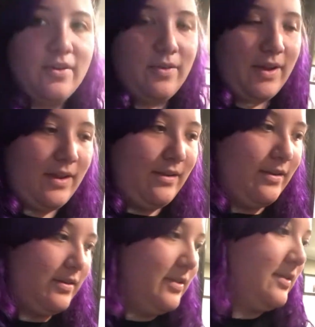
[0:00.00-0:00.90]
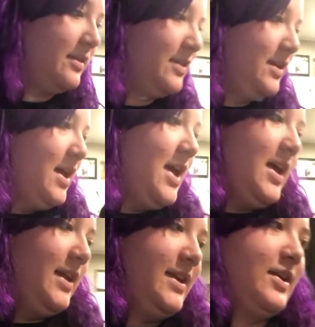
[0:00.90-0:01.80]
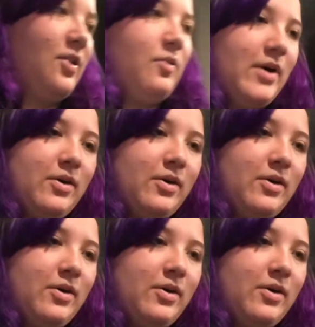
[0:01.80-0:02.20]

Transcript: and it didn't go well,